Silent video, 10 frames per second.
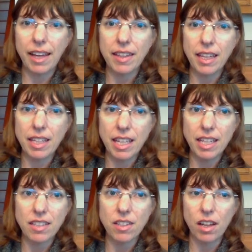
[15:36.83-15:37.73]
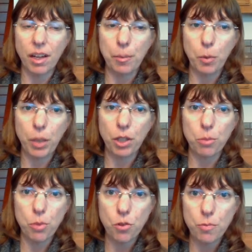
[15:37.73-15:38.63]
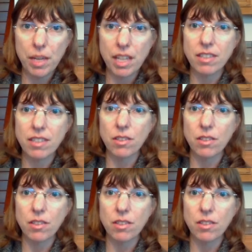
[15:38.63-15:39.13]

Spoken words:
and they need quicker movement,